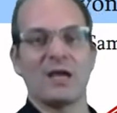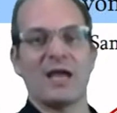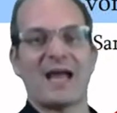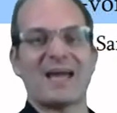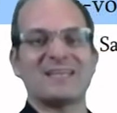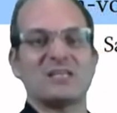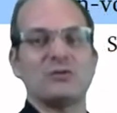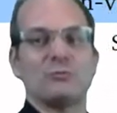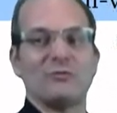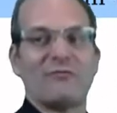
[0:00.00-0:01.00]
and you
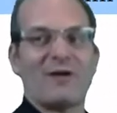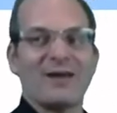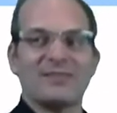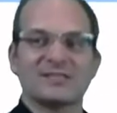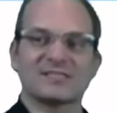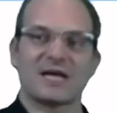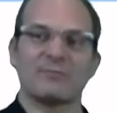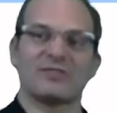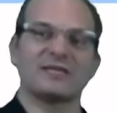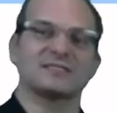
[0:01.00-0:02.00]
will find the same
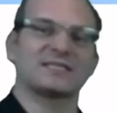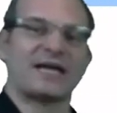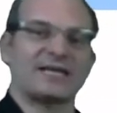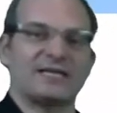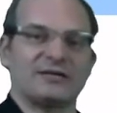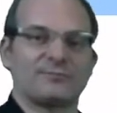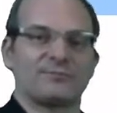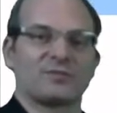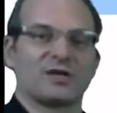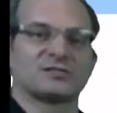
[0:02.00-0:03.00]
things again here.
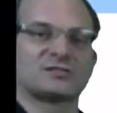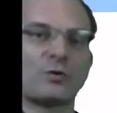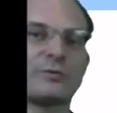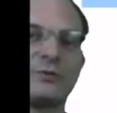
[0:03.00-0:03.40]
So we will